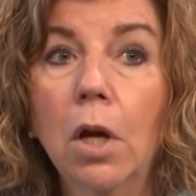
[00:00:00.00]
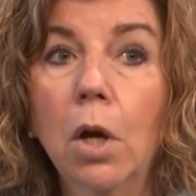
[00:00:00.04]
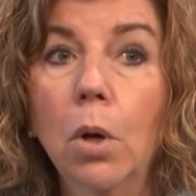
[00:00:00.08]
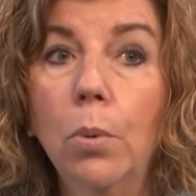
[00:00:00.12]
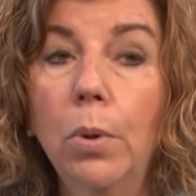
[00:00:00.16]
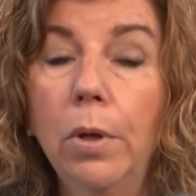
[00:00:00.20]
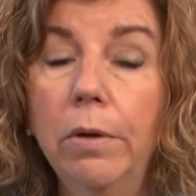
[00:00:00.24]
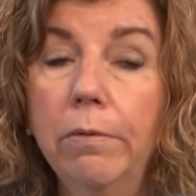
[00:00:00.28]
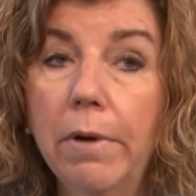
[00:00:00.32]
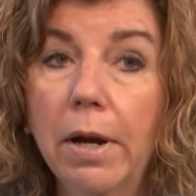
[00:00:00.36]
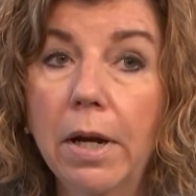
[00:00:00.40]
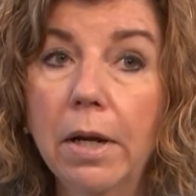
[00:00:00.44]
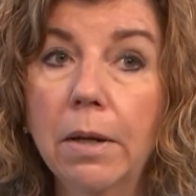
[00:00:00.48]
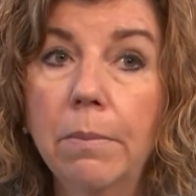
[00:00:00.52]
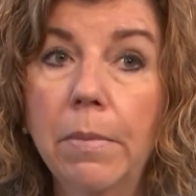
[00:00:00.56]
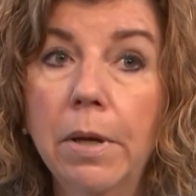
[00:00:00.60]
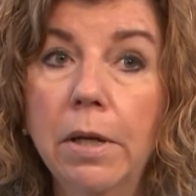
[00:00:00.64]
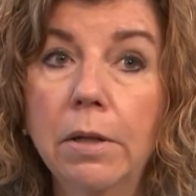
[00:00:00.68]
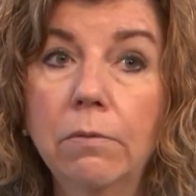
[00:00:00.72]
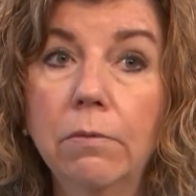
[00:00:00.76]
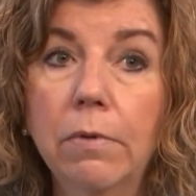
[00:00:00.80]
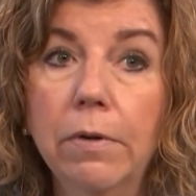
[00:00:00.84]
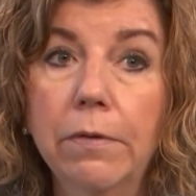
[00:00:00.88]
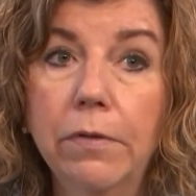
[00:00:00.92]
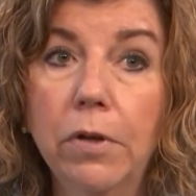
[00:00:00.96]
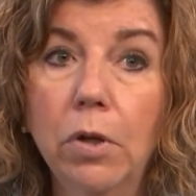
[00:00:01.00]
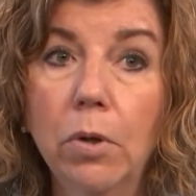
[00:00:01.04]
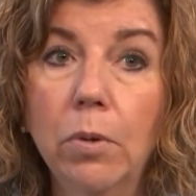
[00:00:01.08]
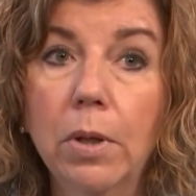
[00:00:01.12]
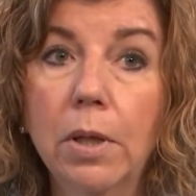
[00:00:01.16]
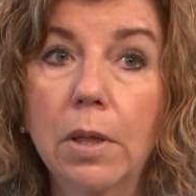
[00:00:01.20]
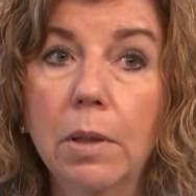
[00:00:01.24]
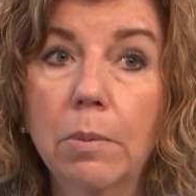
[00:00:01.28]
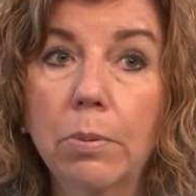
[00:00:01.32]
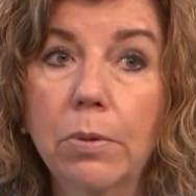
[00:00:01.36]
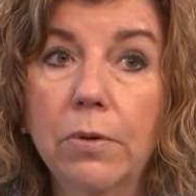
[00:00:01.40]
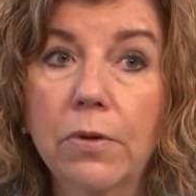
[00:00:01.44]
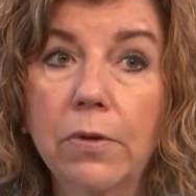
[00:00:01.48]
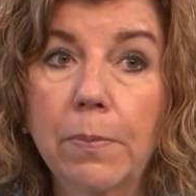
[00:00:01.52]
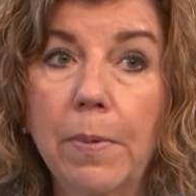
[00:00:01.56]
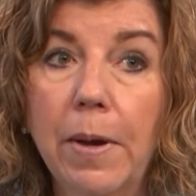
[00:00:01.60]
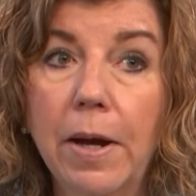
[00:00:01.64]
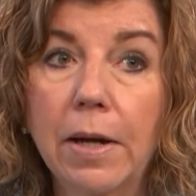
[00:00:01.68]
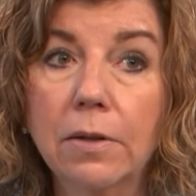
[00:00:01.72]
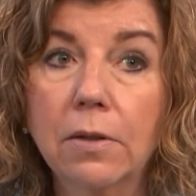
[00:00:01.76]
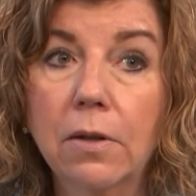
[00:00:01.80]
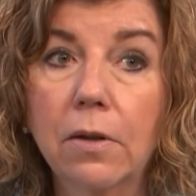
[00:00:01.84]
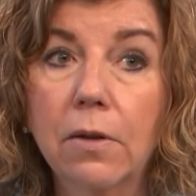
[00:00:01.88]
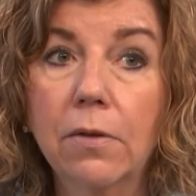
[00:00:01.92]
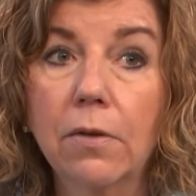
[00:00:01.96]
We recommend reviewing the
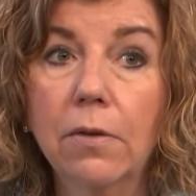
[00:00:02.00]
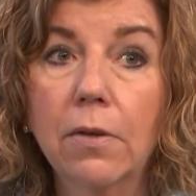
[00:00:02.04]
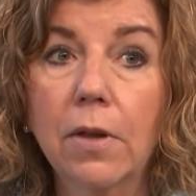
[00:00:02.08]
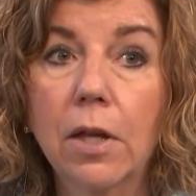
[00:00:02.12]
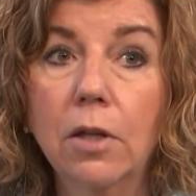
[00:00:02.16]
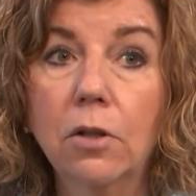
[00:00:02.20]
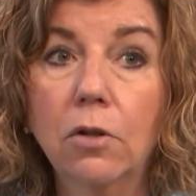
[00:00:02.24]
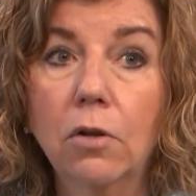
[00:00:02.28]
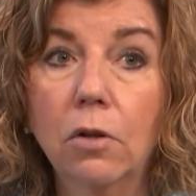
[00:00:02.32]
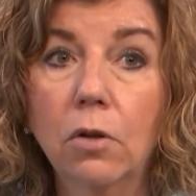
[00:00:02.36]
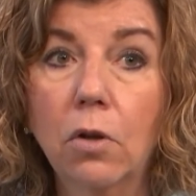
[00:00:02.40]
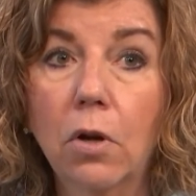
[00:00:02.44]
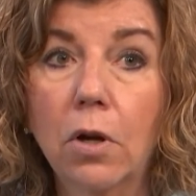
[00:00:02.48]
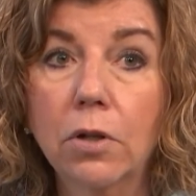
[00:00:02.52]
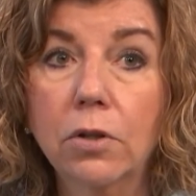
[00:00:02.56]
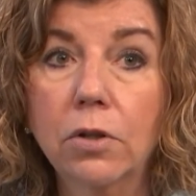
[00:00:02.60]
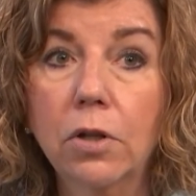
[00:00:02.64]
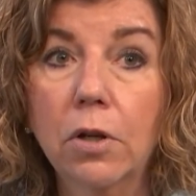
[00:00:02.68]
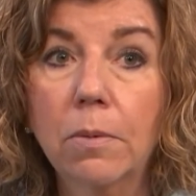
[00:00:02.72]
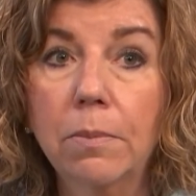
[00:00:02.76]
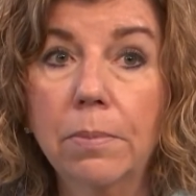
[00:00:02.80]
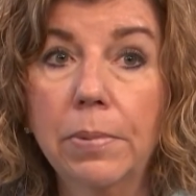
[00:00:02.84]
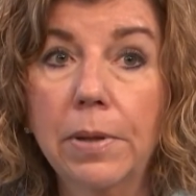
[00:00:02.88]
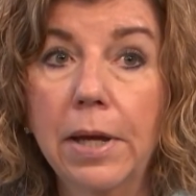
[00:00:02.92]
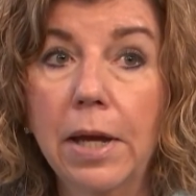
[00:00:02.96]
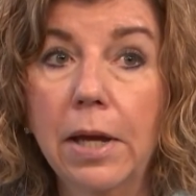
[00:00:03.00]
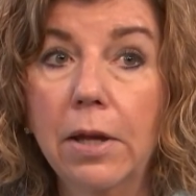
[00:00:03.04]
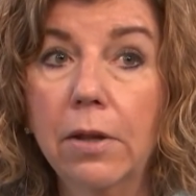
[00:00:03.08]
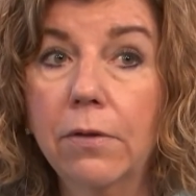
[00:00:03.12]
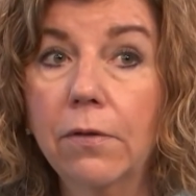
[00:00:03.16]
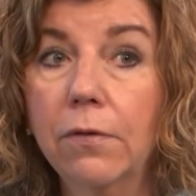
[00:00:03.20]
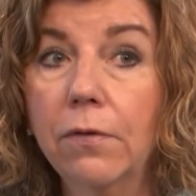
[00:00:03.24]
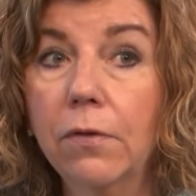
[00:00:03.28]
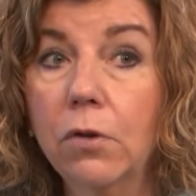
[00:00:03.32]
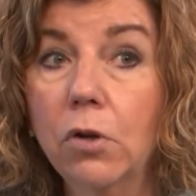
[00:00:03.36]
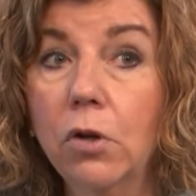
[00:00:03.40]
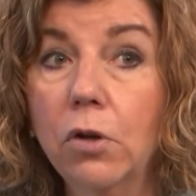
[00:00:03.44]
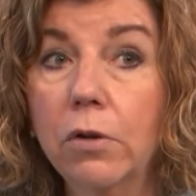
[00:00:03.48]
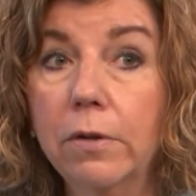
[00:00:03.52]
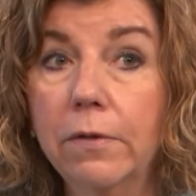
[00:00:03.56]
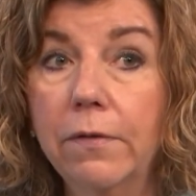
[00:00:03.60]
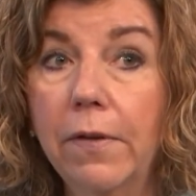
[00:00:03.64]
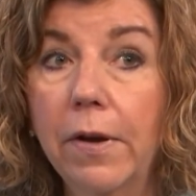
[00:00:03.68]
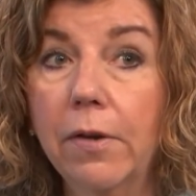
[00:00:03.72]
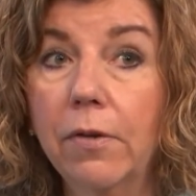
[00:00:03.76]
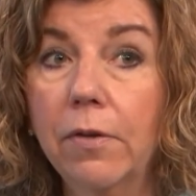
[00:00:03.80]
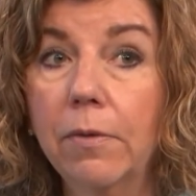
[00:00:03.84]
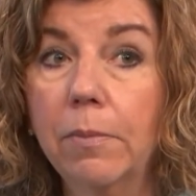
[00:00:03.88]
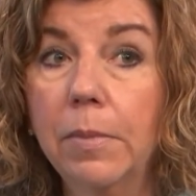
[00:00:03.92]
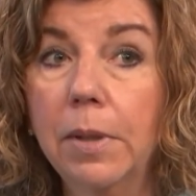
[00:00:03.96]
prospectus and your long-term plans for your
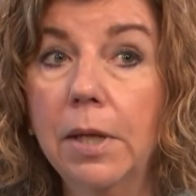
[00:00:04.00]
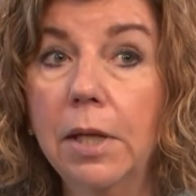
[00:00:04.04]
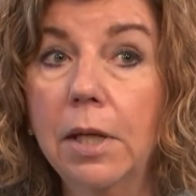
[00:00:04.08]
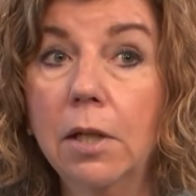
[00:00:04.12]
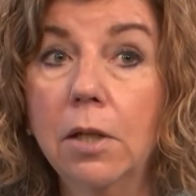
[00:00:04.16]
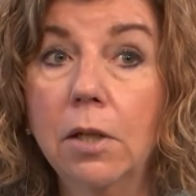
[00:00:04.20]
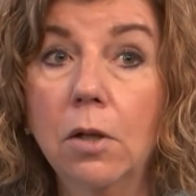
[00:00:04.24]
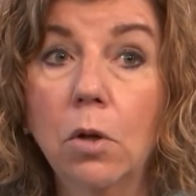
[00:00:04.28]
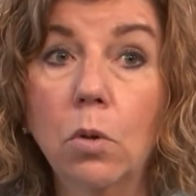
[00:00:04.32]
investment in